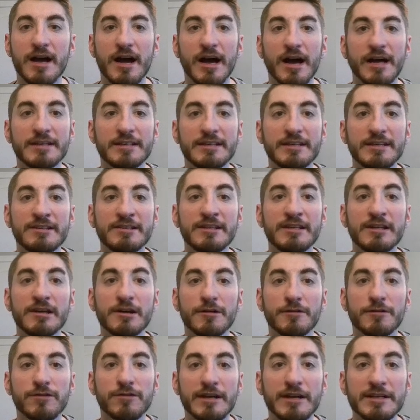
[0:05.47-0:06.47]
ideally
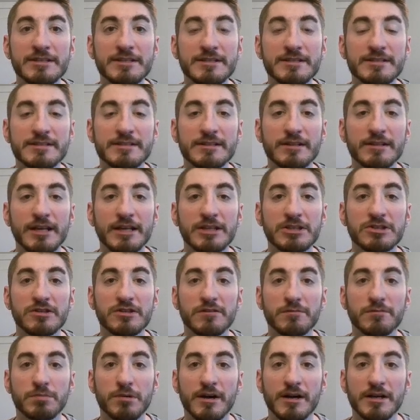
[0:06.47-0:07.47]
a fresh installation
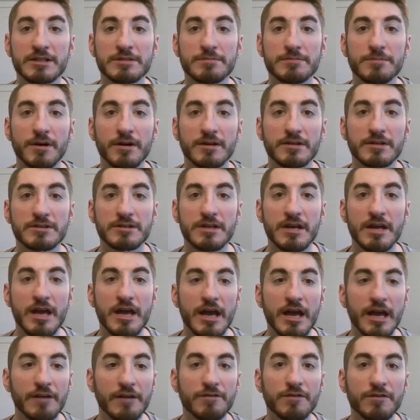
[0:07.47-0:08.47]
of Proxmox,
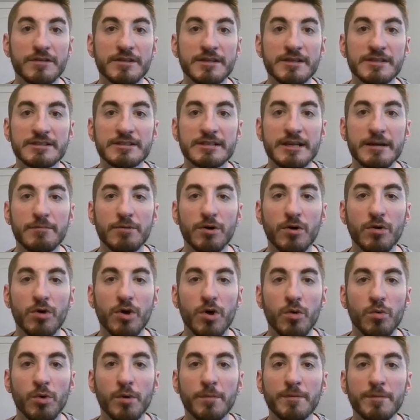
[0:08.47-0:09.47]
and for this demo,
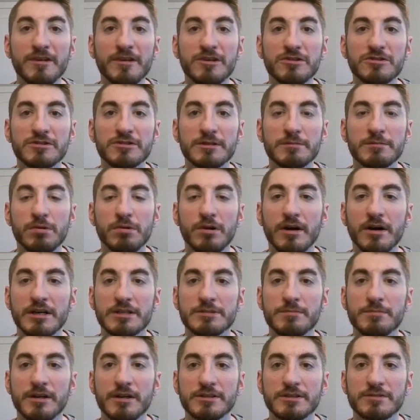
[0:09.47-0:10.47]
we'll be using
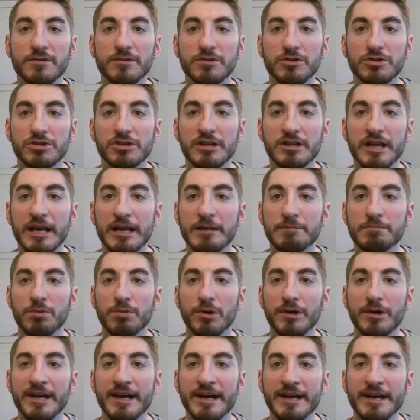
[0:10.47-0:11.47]
Proxmox version
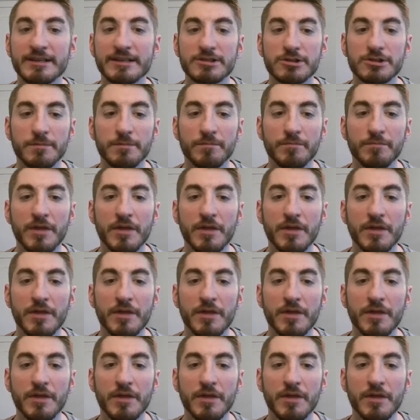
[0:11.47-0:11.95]
8.x.